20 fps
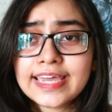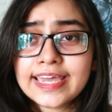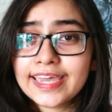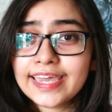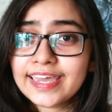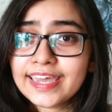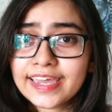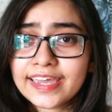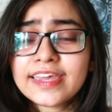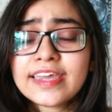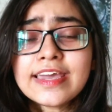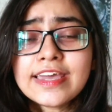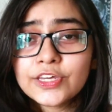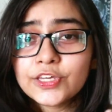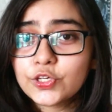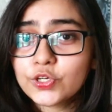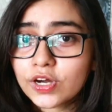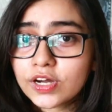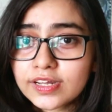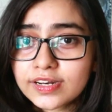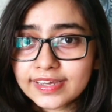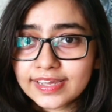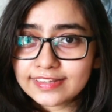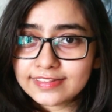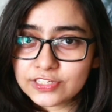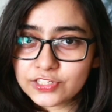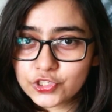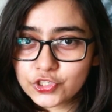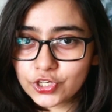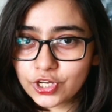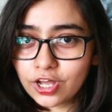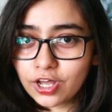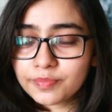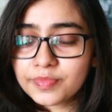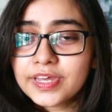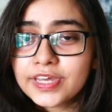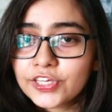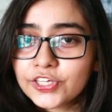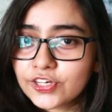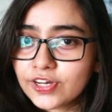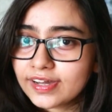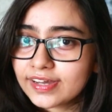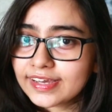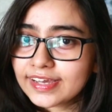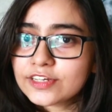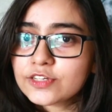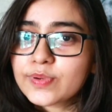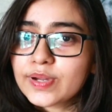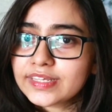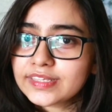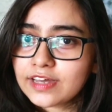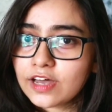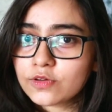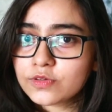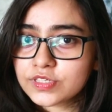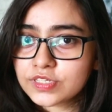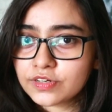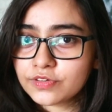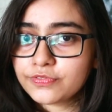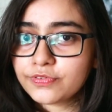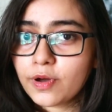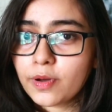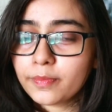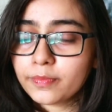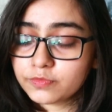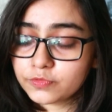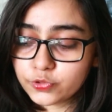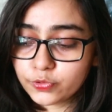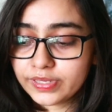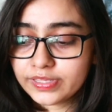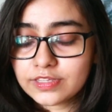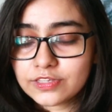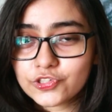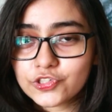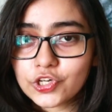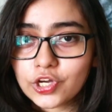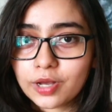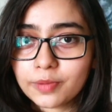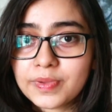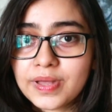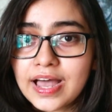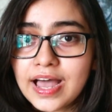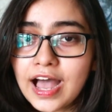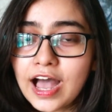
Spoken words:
hey, you're gonna get this job, you're gonna get 20,000 from doing this job.